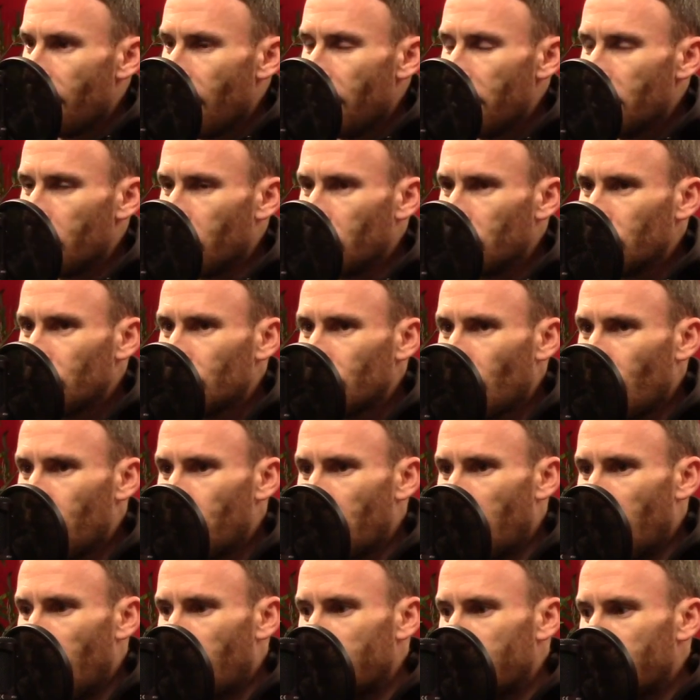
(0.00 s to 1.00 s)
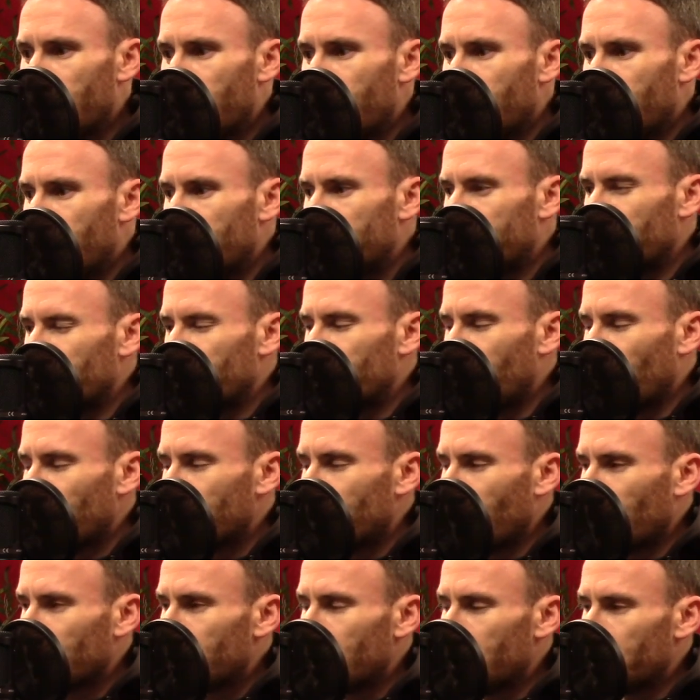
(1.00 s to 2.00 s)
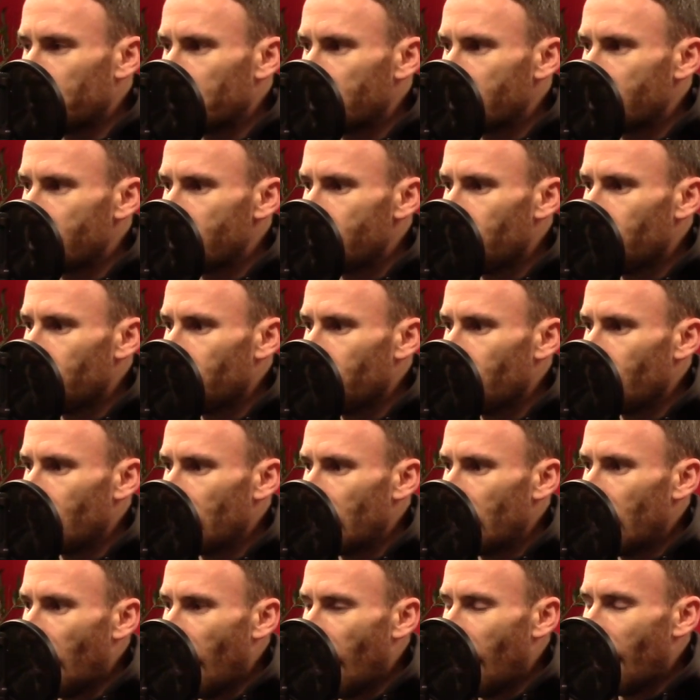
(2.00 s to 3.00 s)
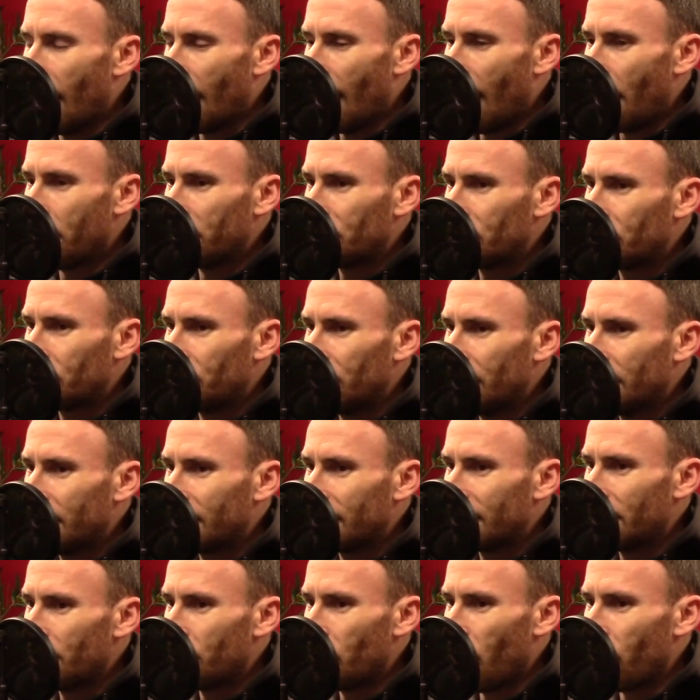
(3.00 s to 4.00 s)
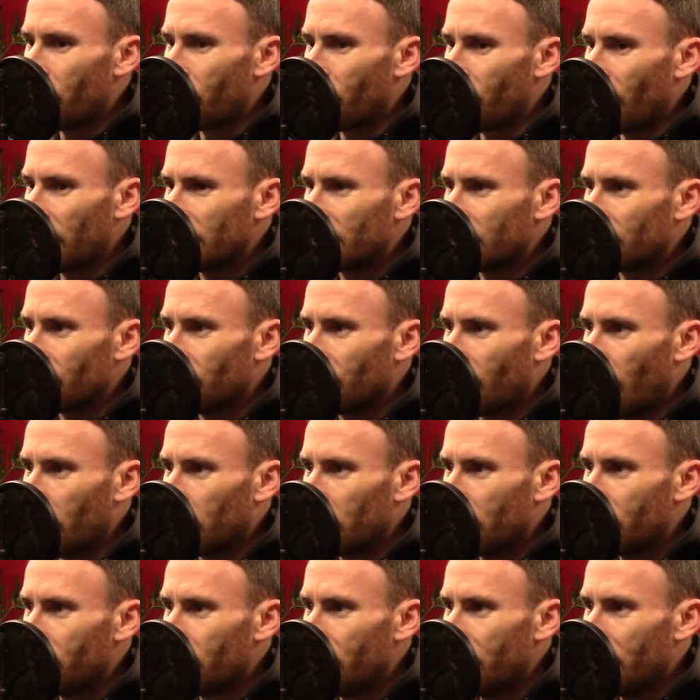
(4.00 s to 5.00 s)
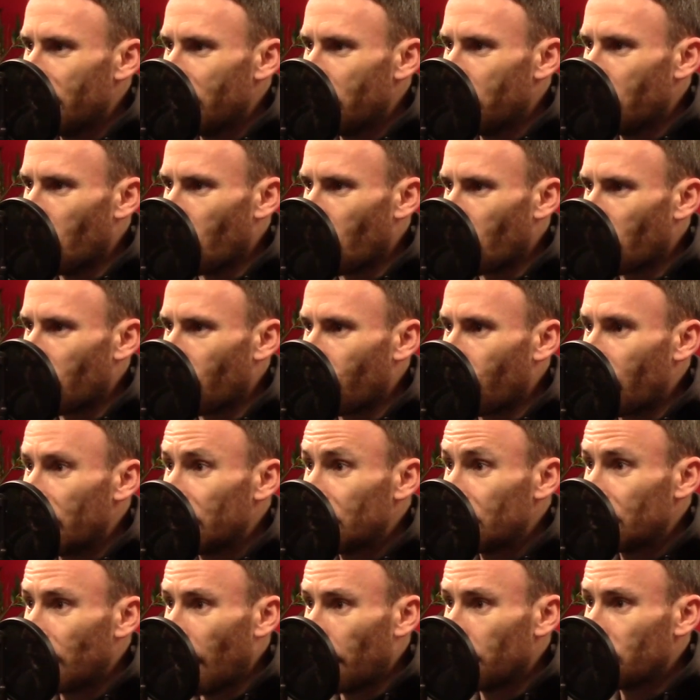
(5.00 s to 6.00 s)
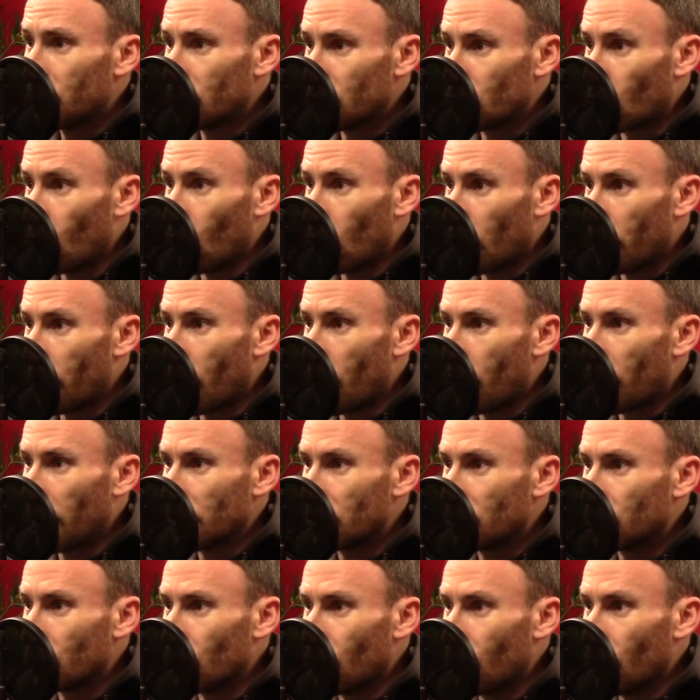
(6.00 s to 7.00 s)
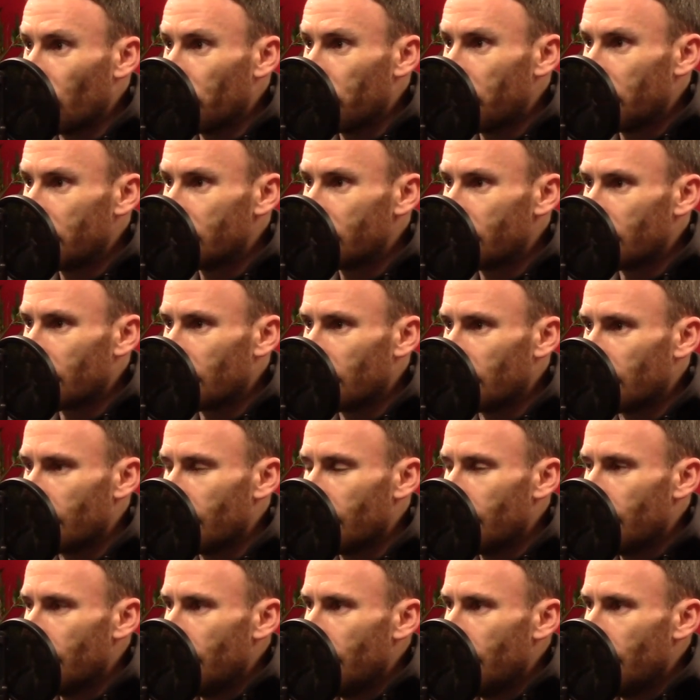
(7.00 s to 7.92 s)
very much so. And it, it's interesting actually because even for I'm intrigued to see when friends and family read the book. The first chapter is all about my story basically.